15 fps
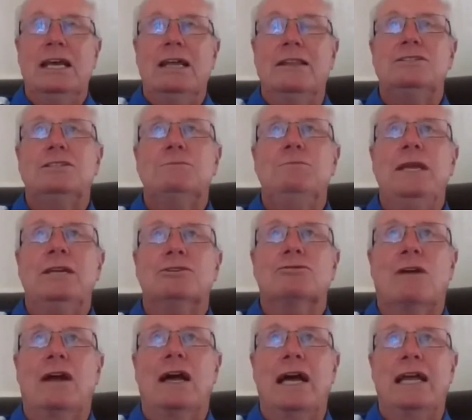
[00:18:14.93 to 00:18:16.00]
This is being
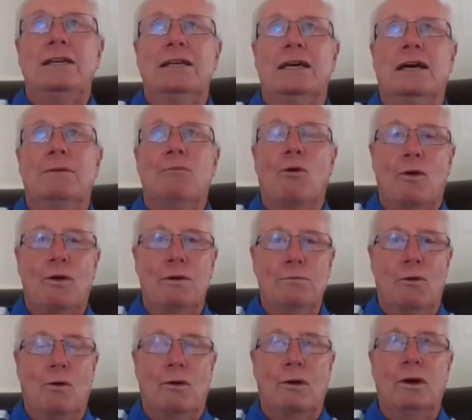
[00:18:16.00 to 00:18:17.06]
tried more
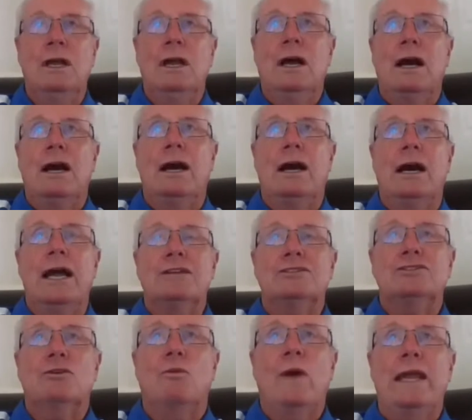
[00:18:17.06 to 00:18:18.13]
and more
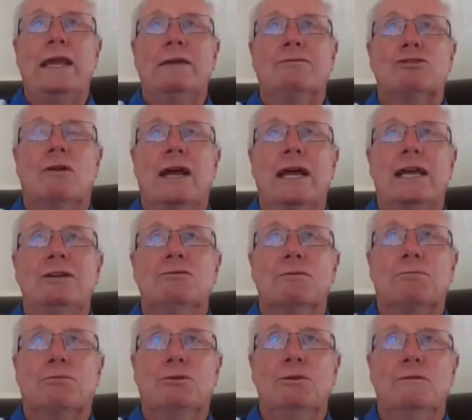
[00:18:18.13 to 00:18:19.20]
as a way of trying to
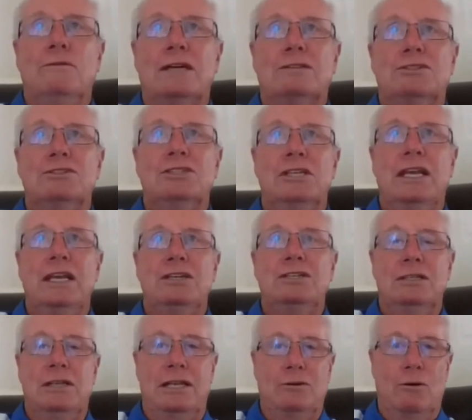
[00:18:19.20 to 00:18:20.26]
improve
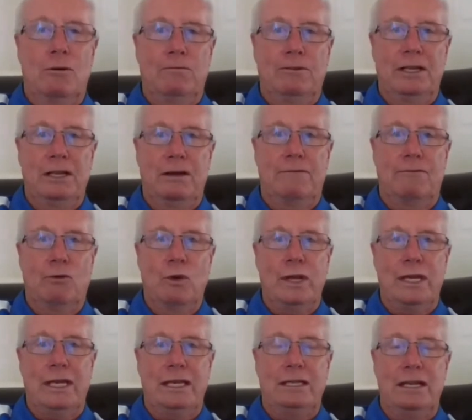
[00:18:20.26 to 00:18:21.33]
oxygenation and hopefully
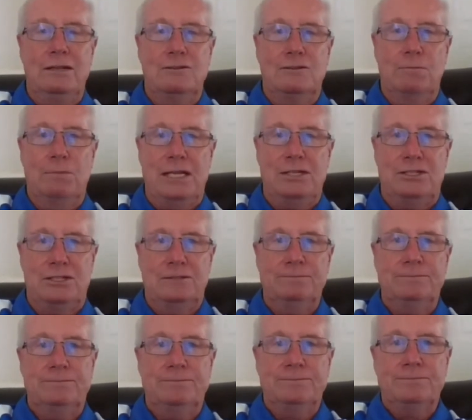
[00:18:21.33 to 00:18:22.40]
avoiding intubation.